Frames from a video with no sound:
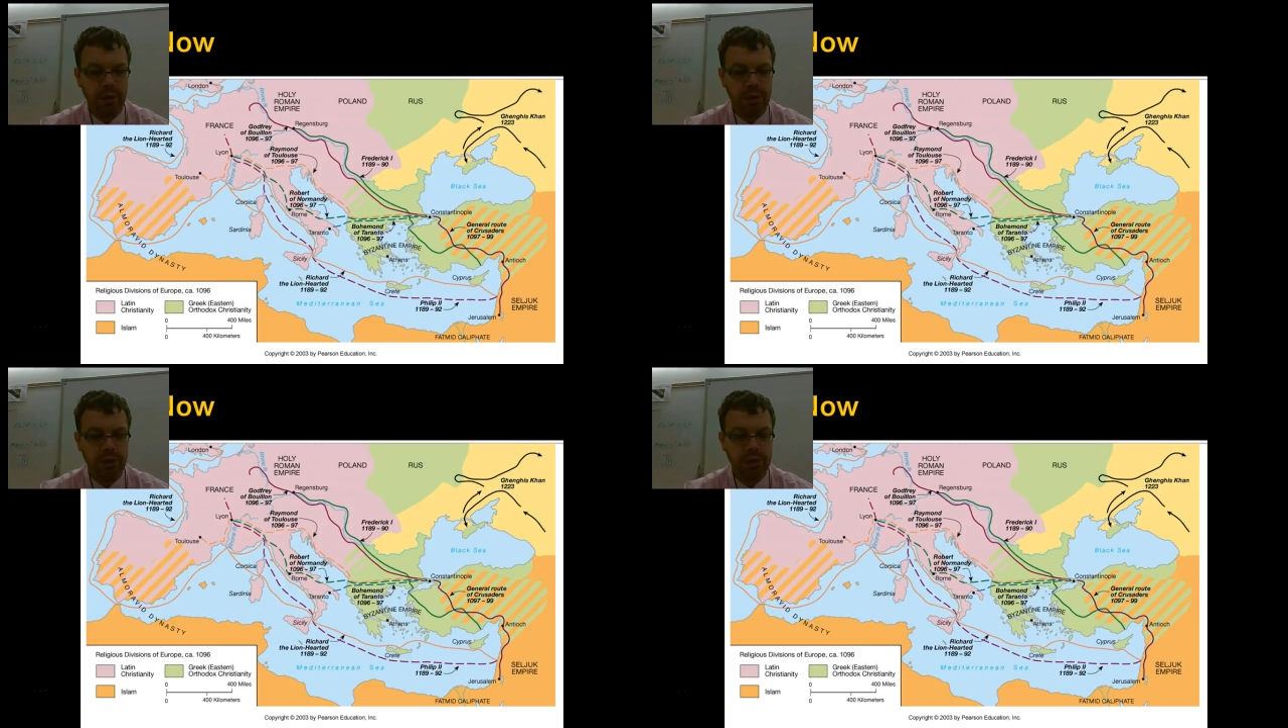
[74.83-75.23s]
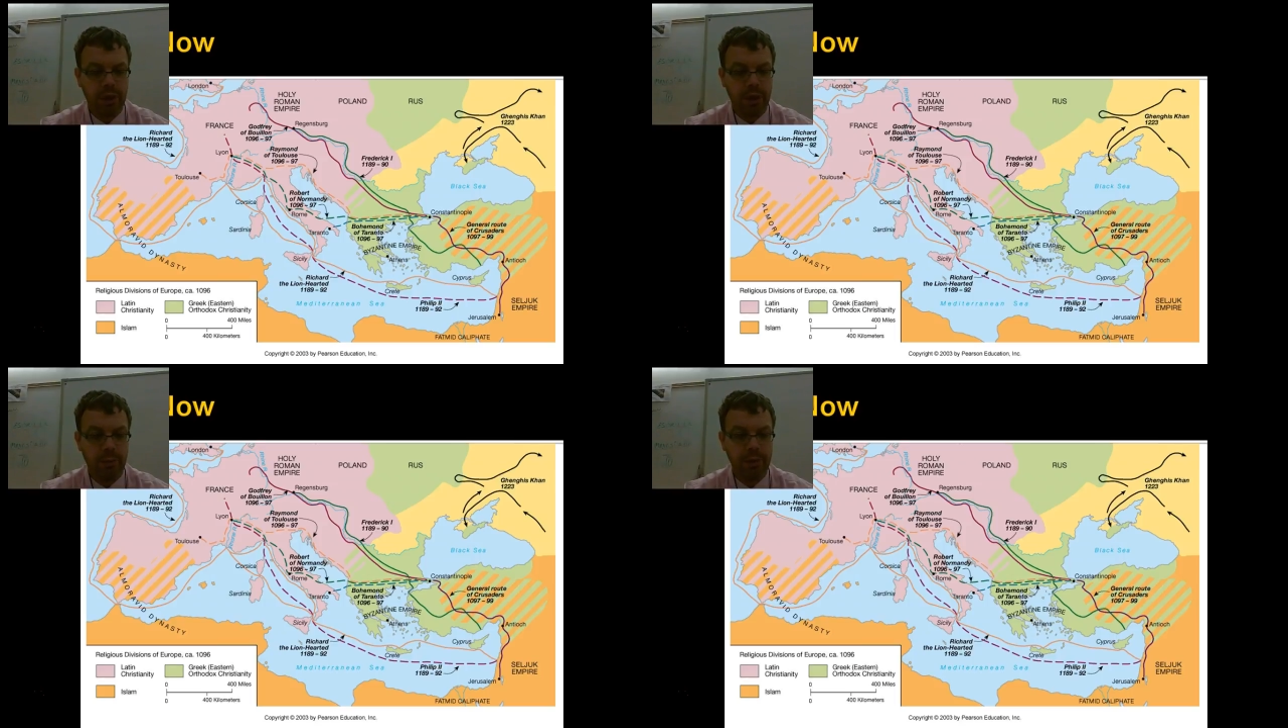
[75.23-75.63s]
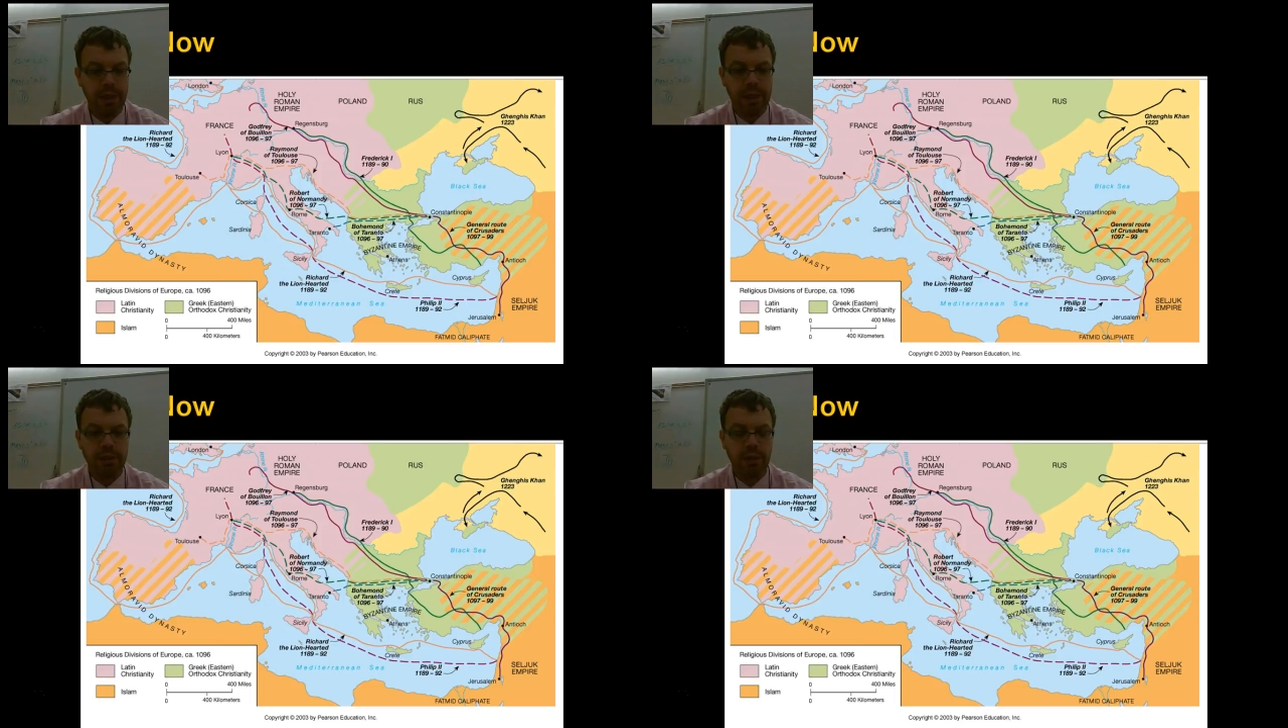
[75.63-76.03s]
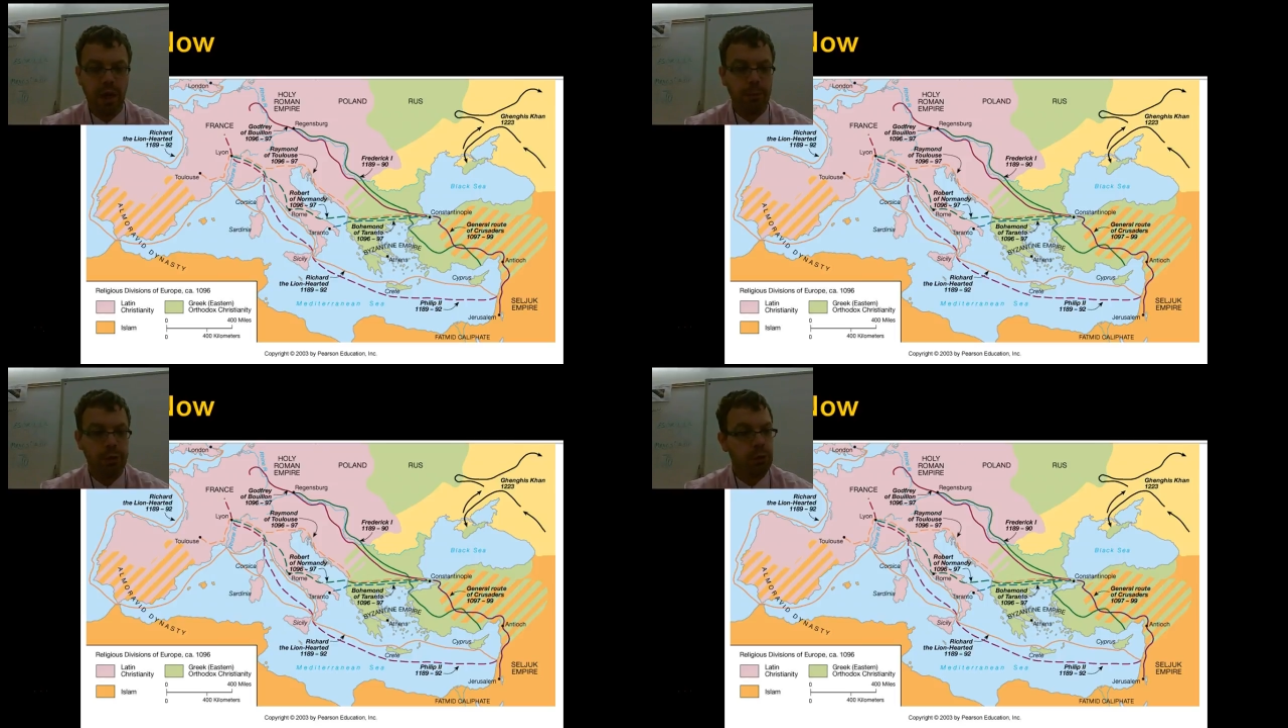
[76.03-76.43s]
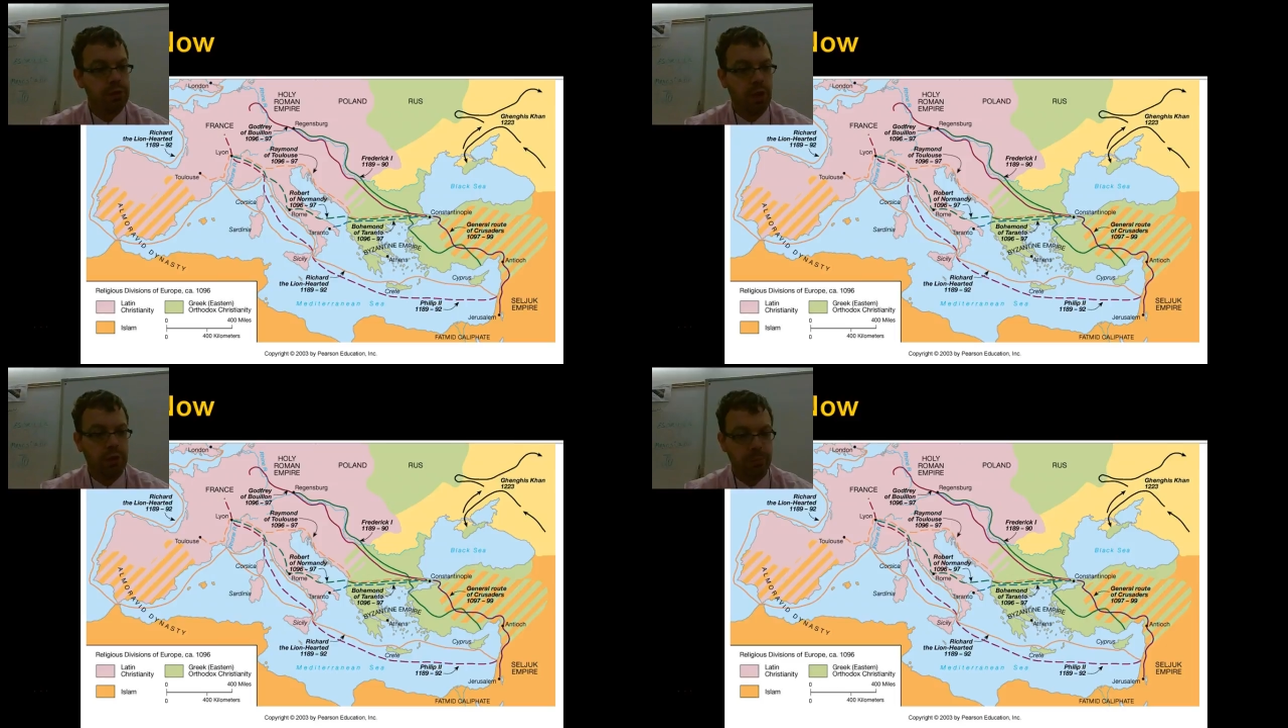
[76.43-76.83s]
there's Islam, which
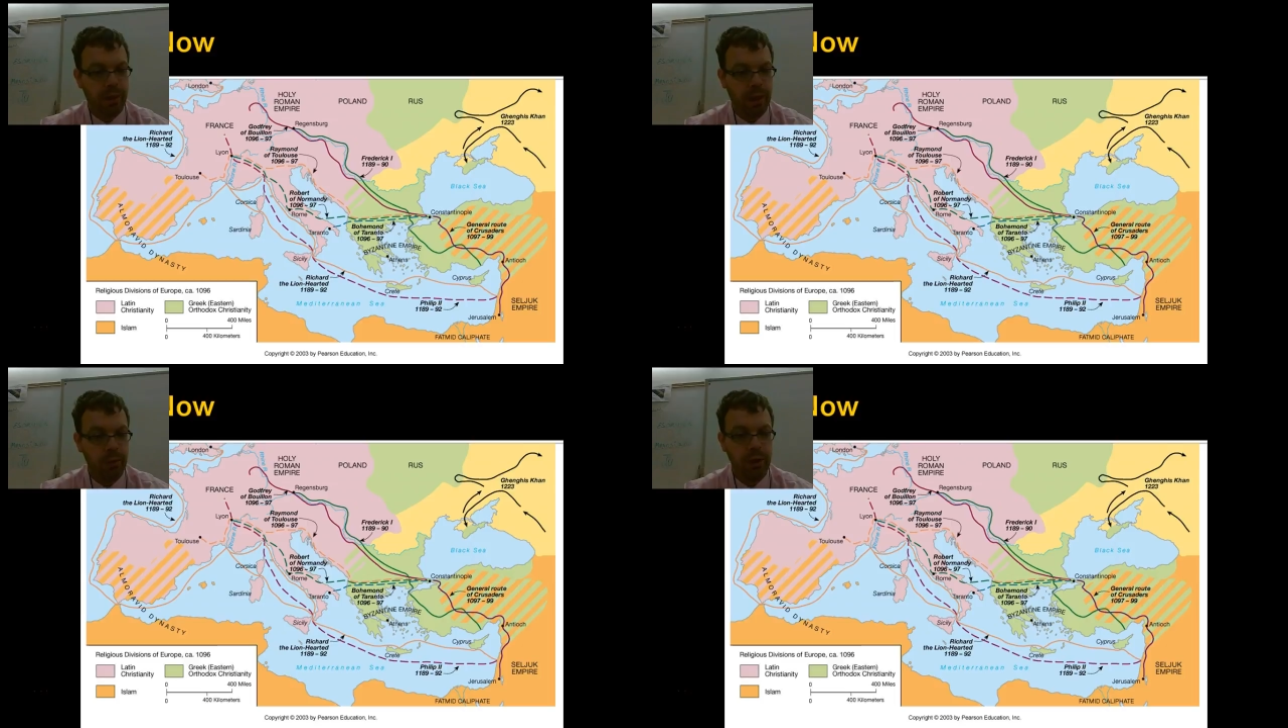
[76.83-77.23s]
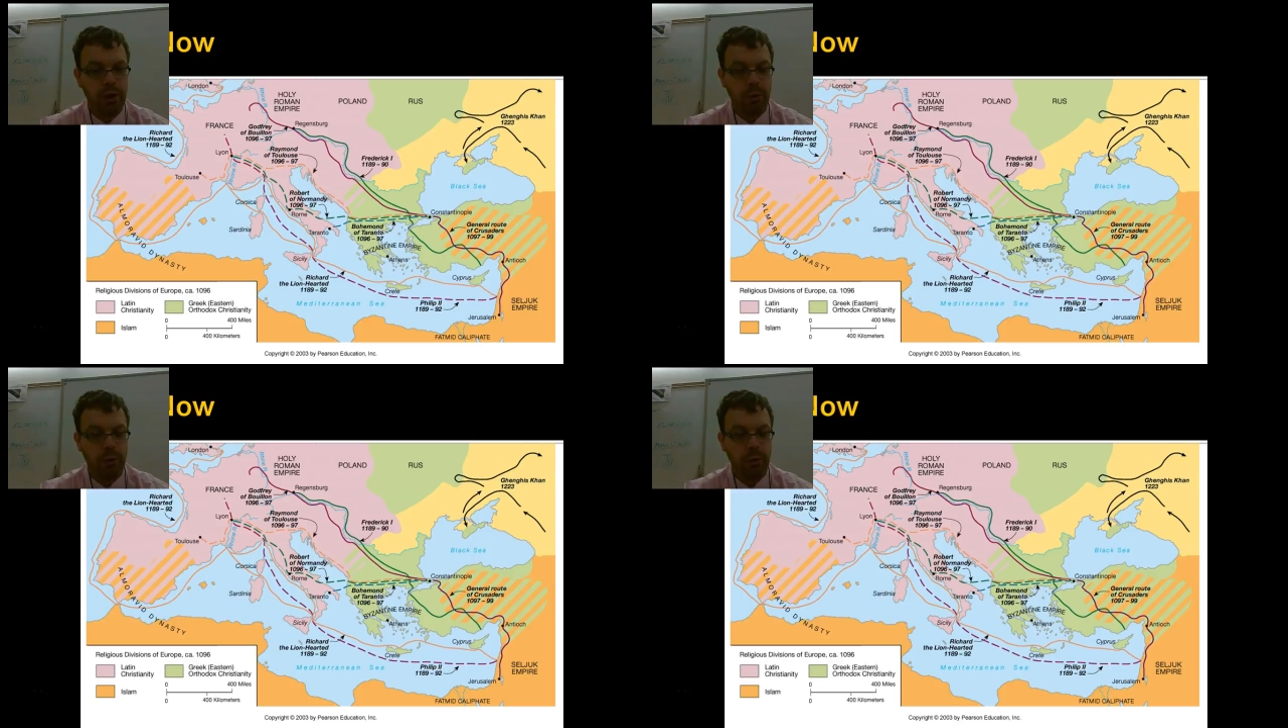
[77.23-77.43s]
we talked about,